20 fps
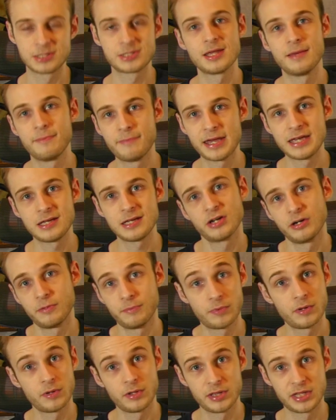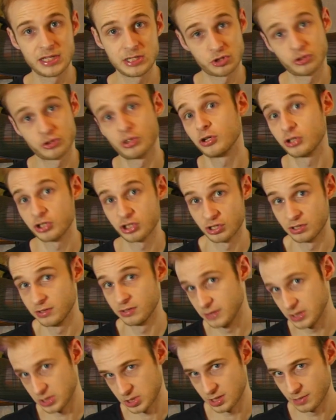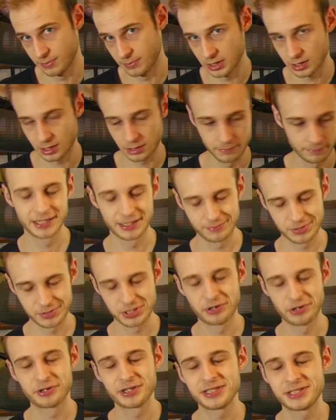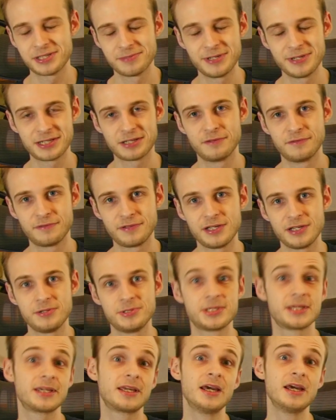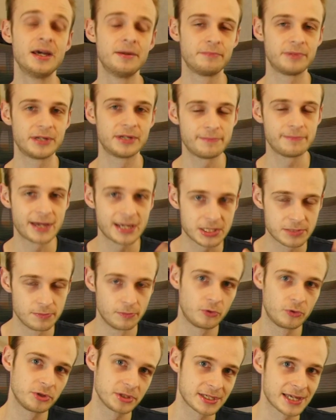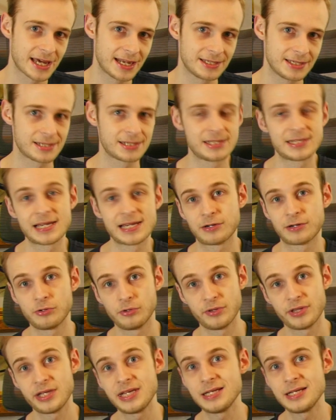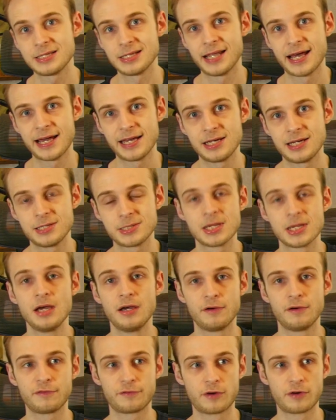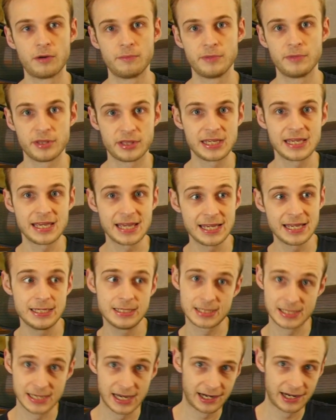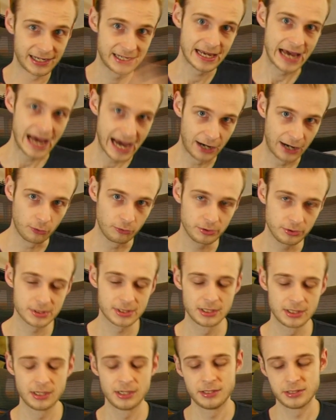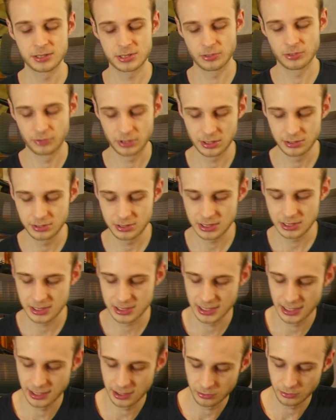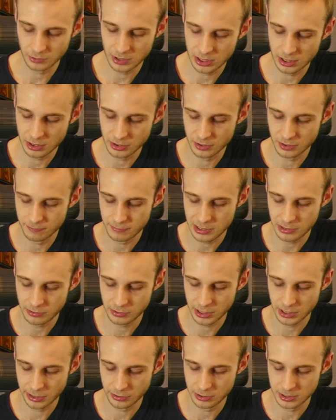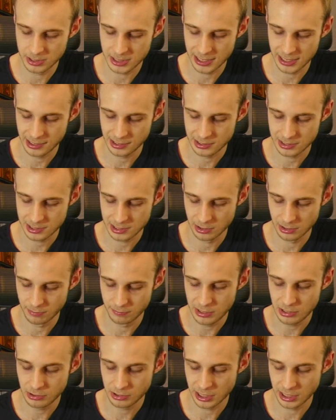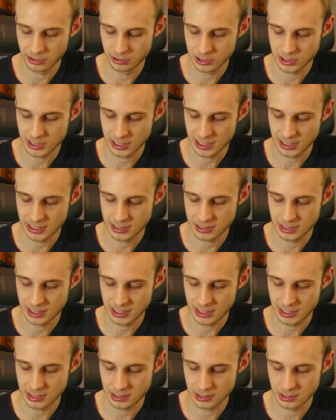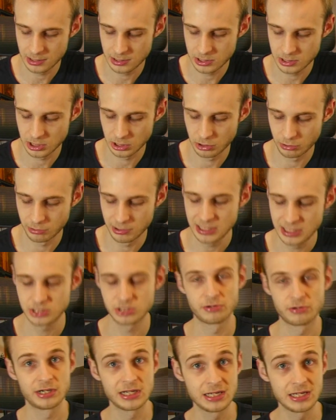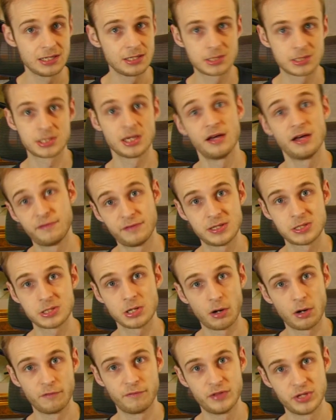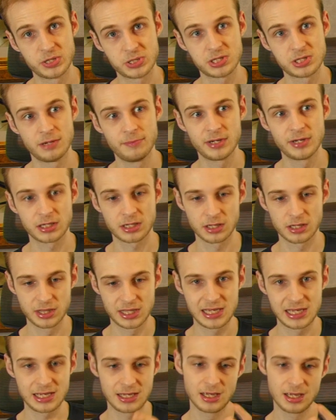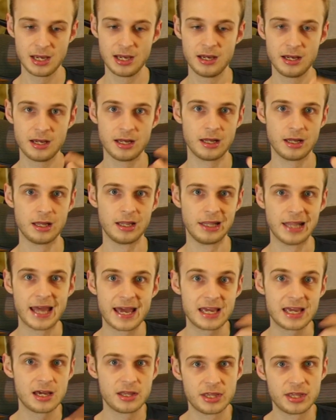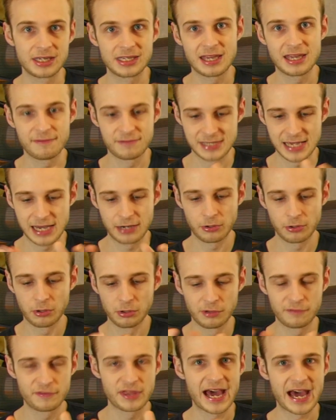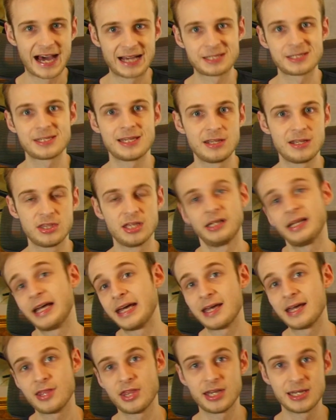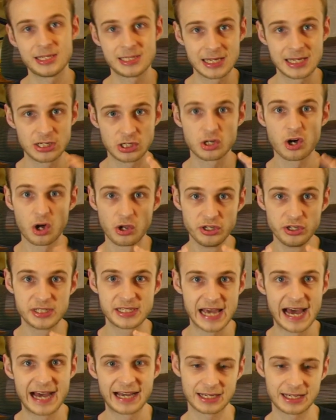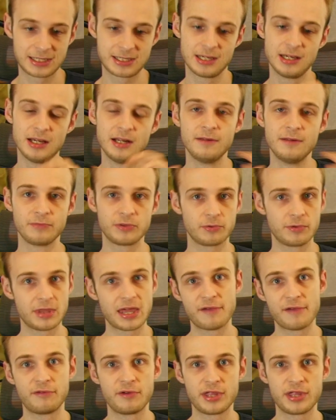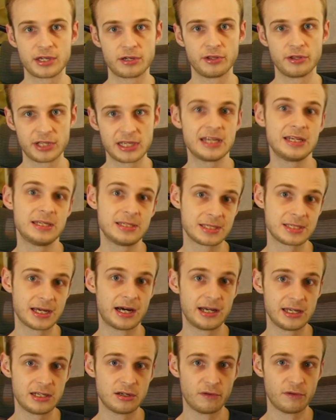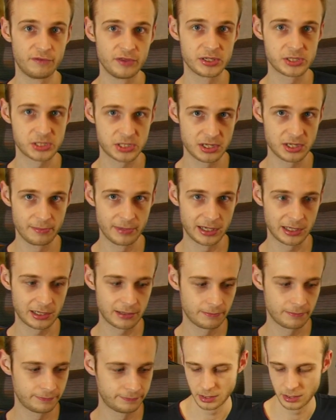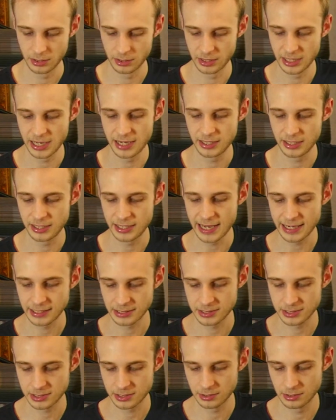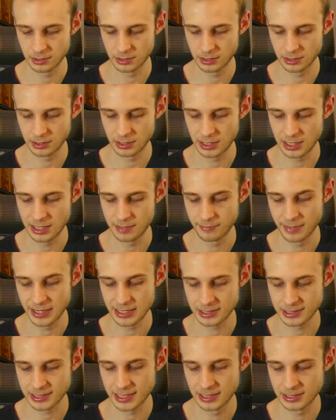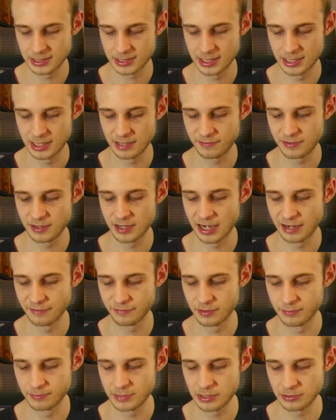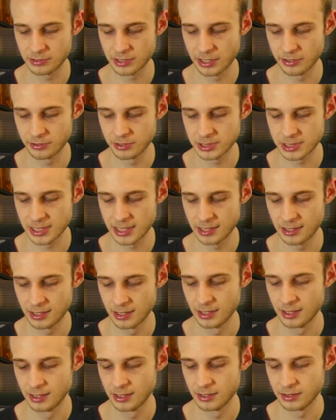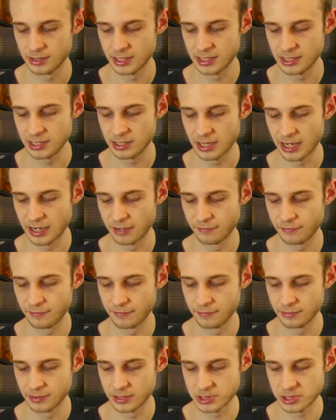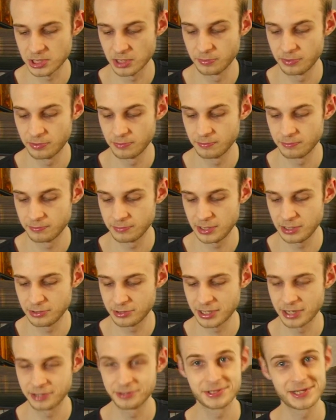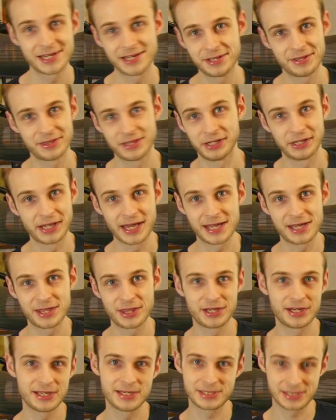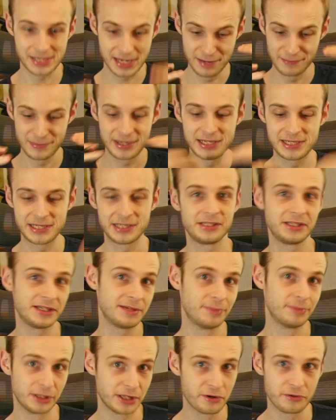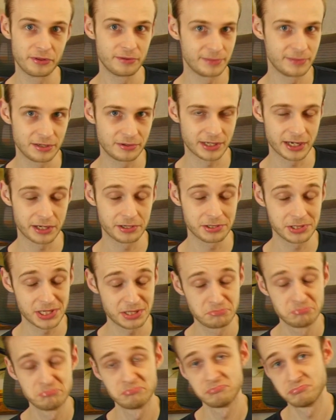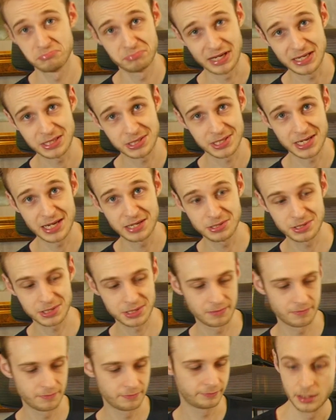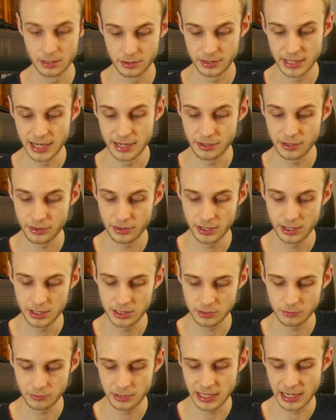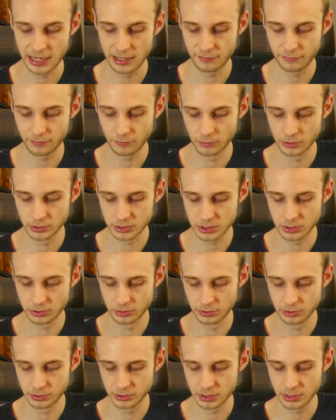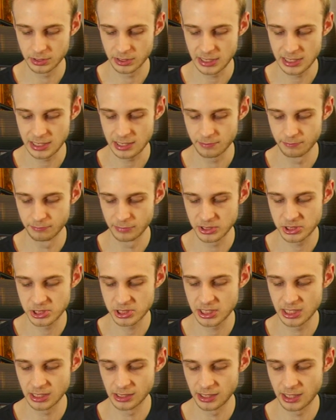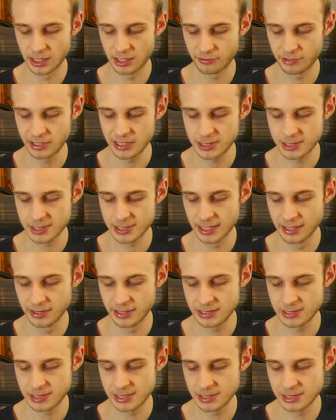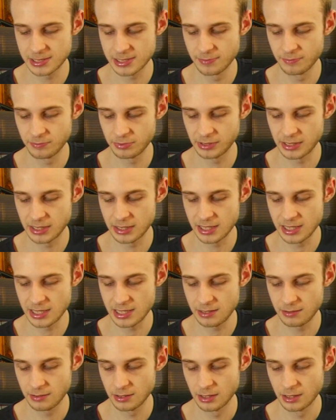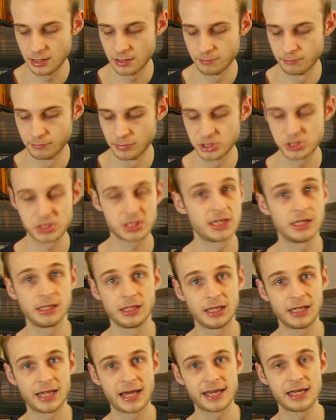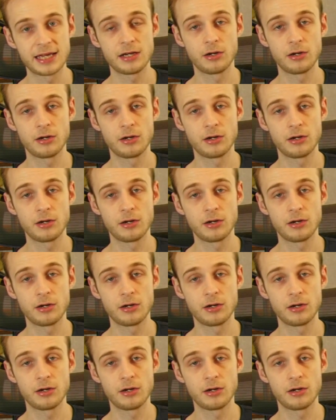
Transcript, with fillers: that make up the structure of the stomach. I'm sorry to be confusing, but it makes more sense to tackle these layers from the inside out. So we're going to start with the mucosa. So the mucosa is the secretory surface of the stomach, the layer that gives out all of the acid, the layer that is in contact with everything on the inside of the stomach. Then next, it makes sense that if you have the mucosa, then you have the submucosa, the layer that is immediately below the mucosa. Makes sense. Then third, we have what's called the muscularis, and this is simply the muscular layer